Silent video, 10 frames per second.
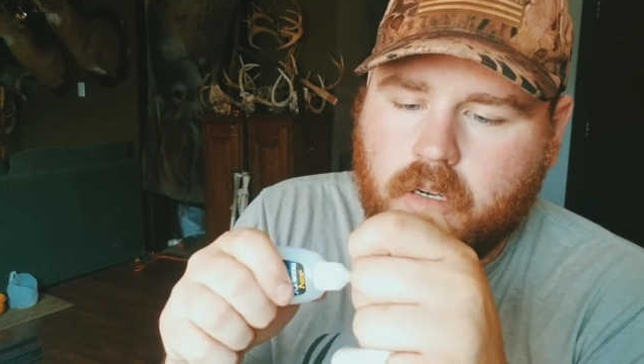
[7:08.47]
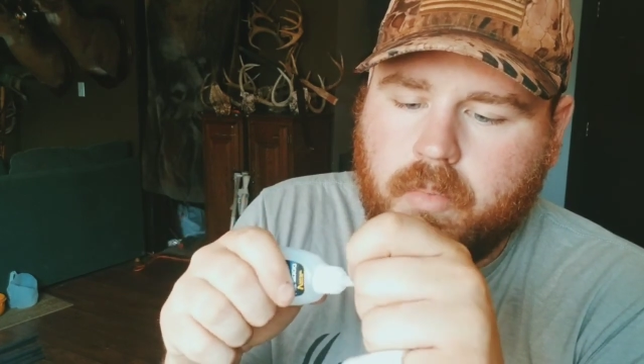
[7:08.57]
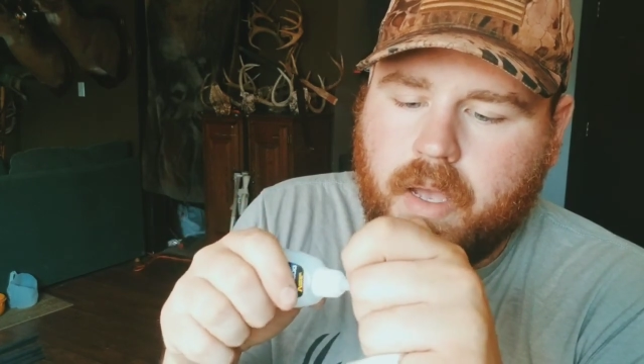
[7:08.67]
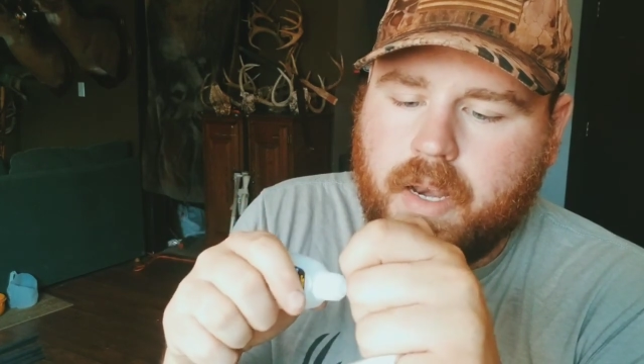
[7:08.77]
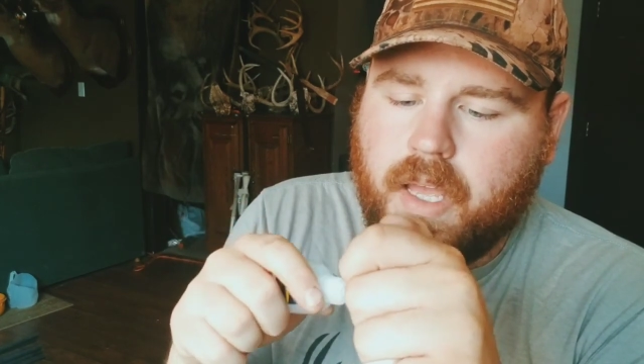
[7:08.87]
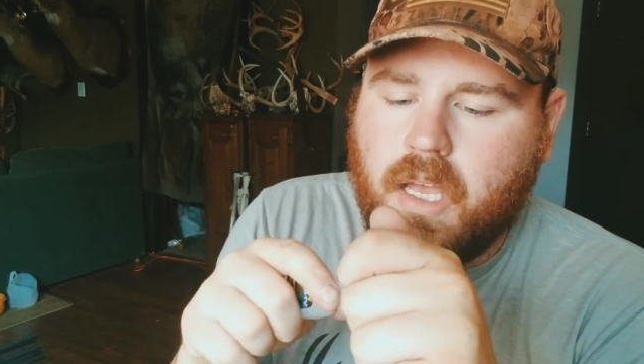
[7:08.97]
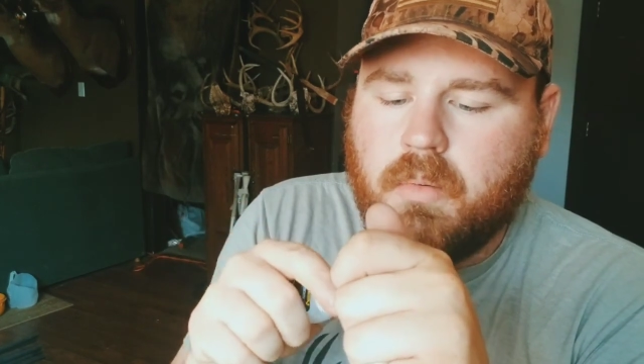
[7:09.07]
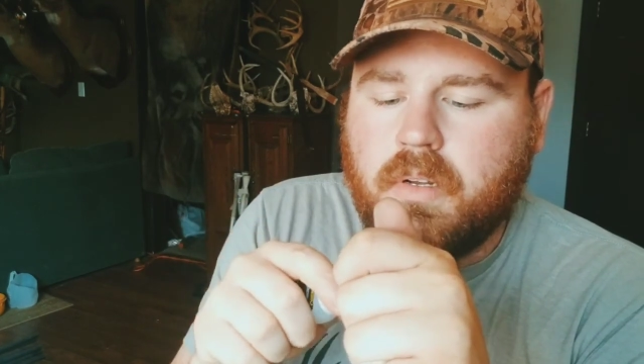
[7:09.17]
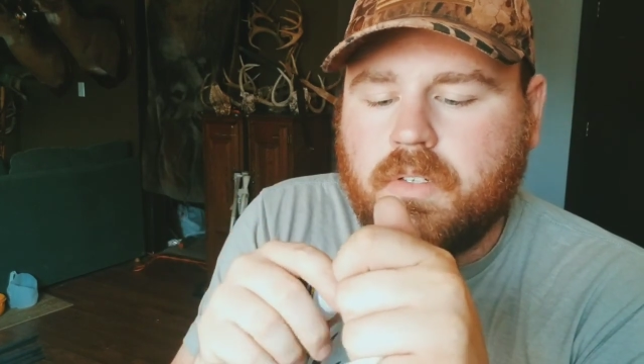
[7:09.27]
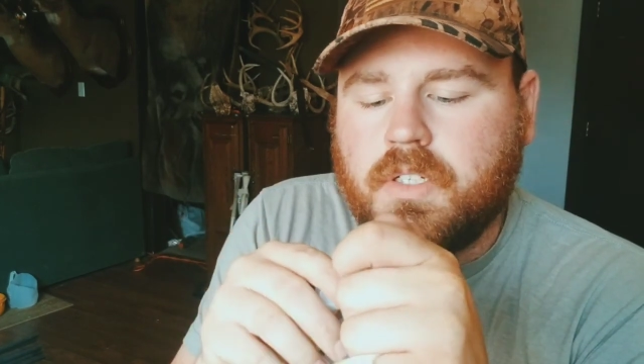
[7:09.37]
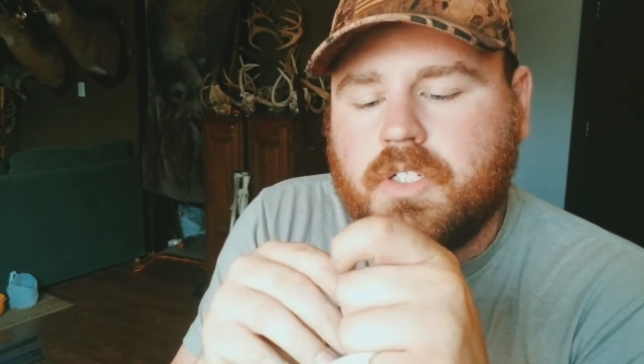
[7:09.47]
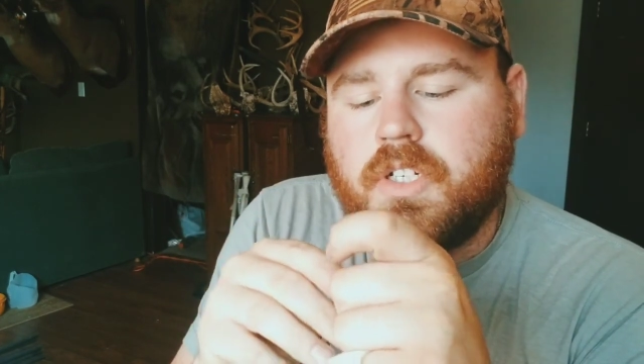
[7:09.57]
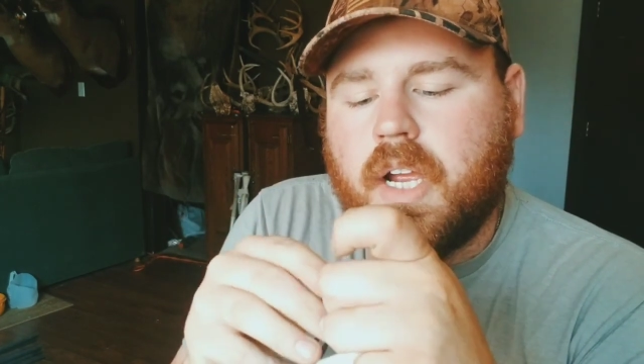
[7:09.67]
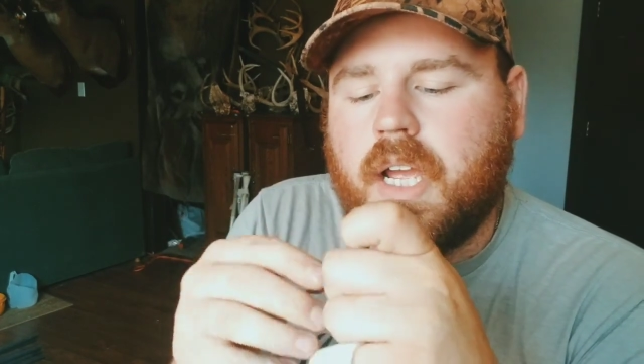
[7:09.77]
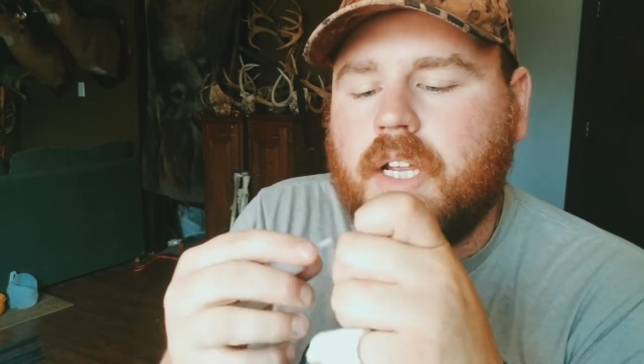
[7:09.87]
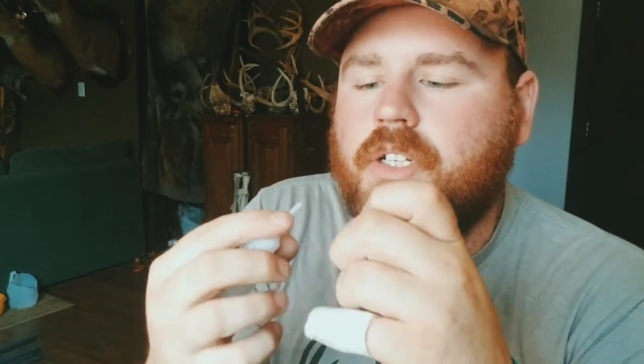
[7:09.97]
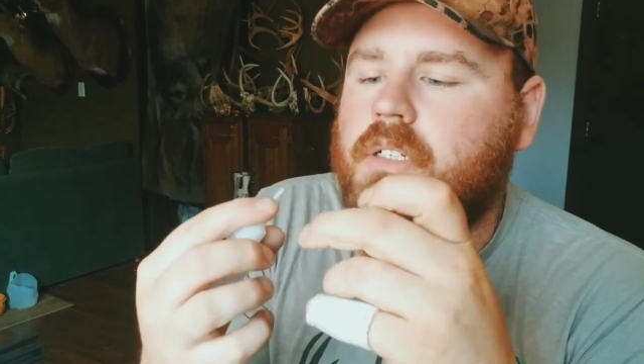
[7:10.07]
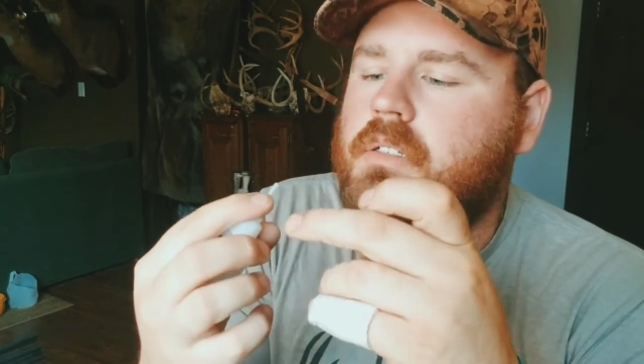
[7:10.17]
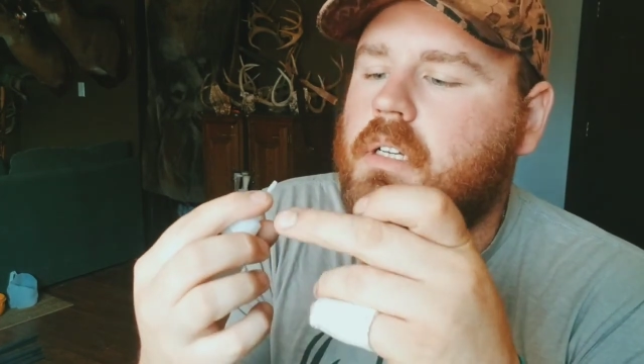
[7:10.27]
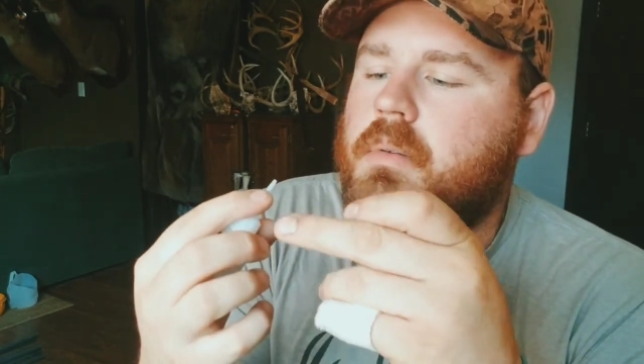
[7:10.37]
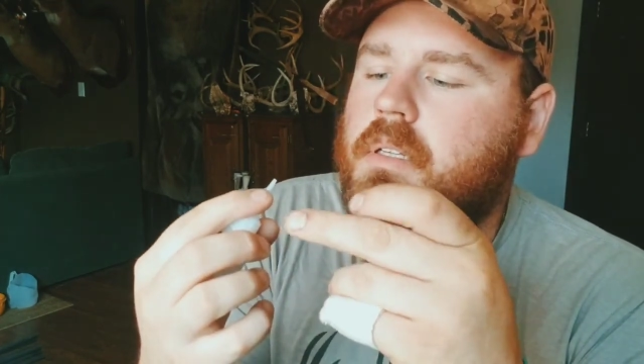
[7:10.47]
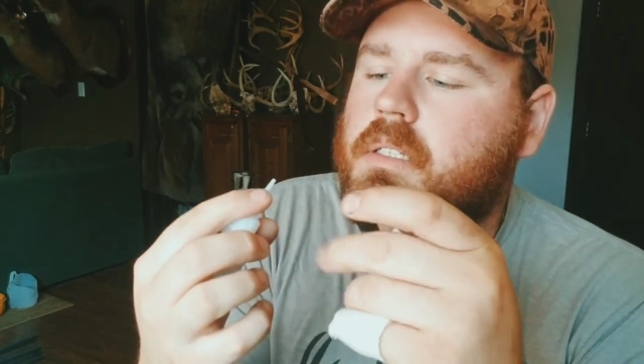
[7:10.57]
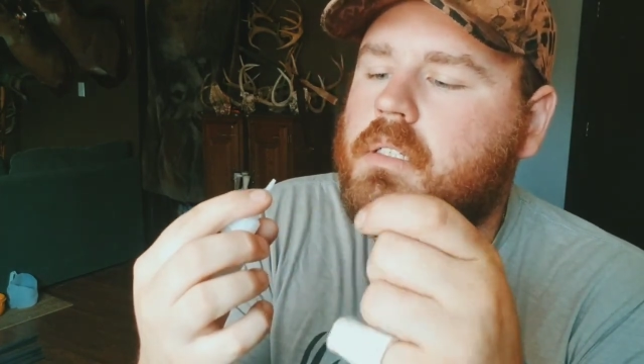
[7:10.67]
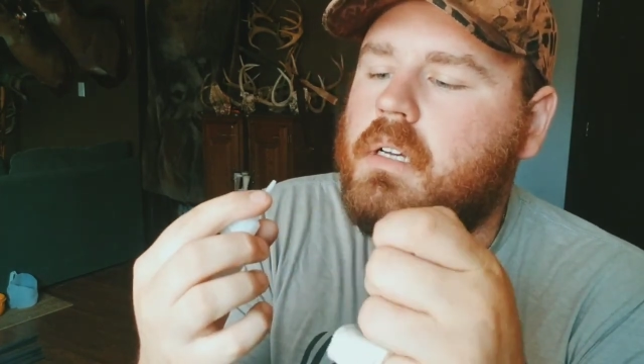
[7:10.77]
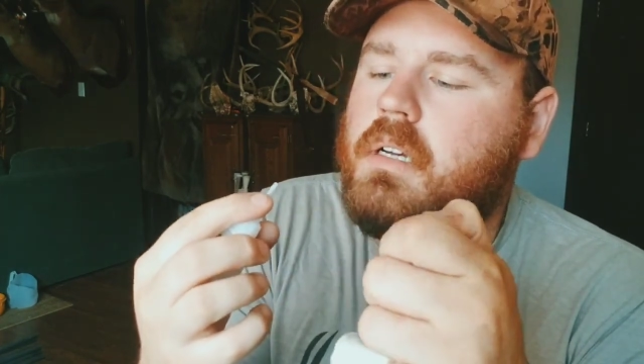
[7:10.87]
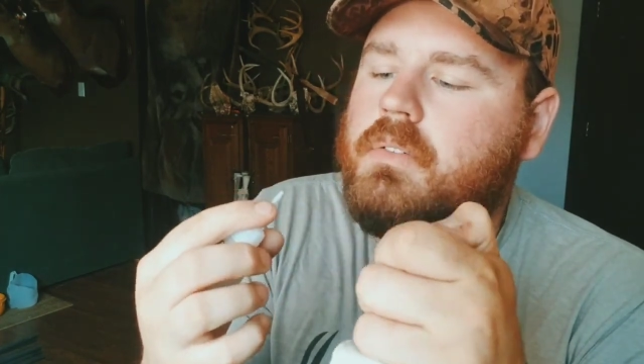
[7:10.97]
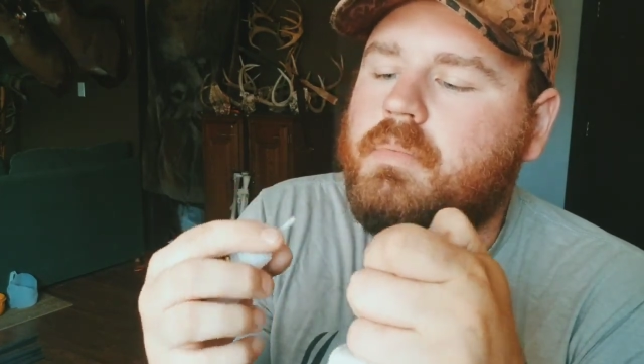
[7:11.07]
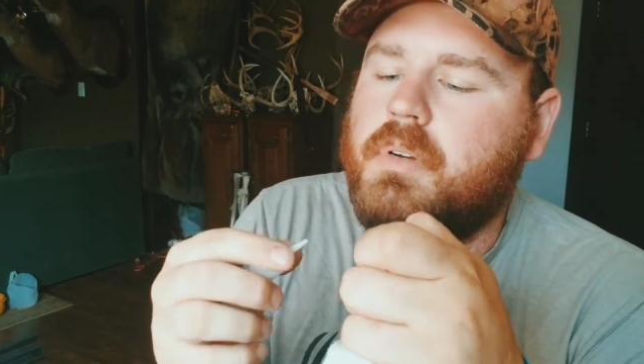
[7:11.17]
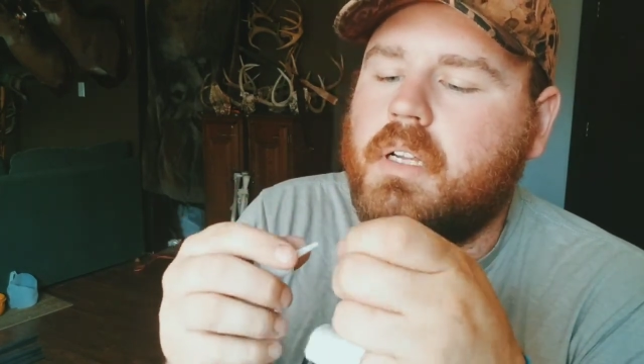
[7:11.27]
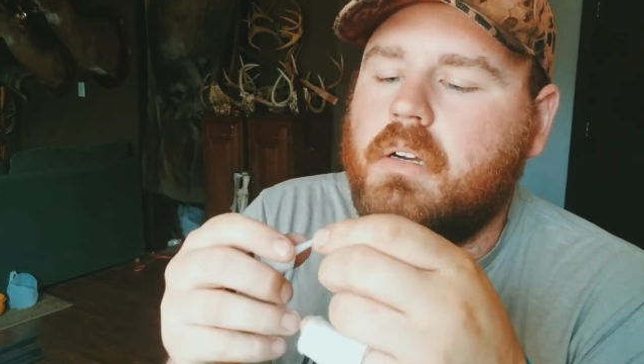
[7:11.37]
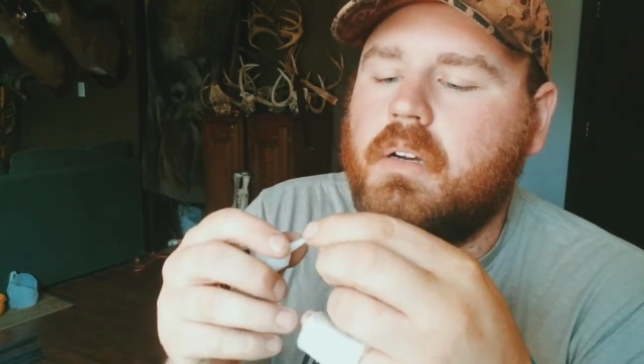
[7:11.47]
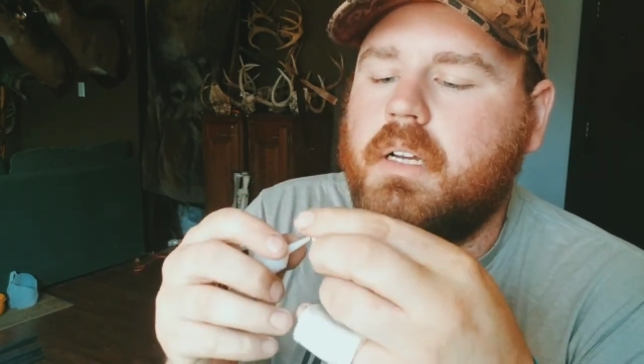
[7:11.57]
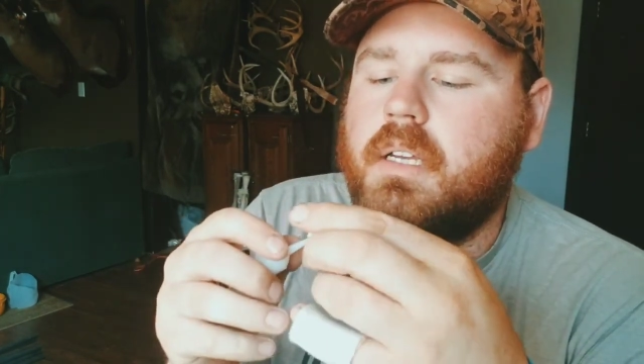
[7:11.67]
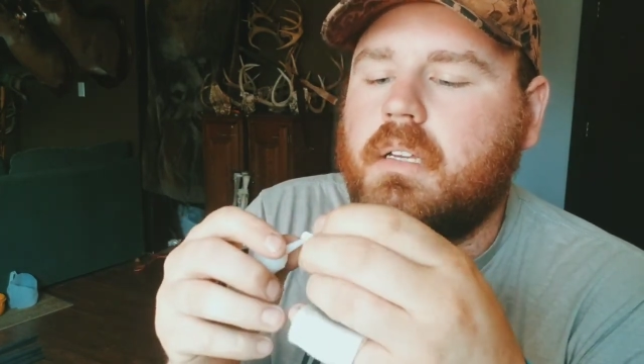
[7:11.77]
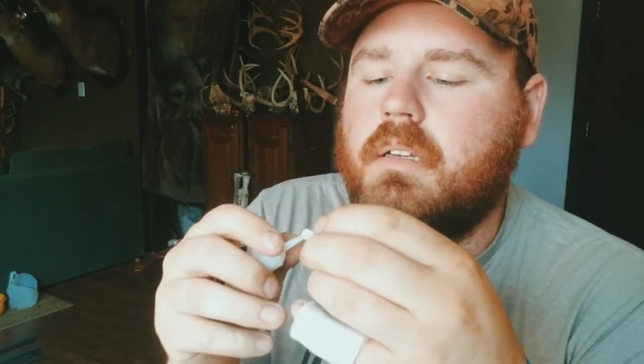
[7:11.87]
bad habit of just trashing some of this stuff pretty quick.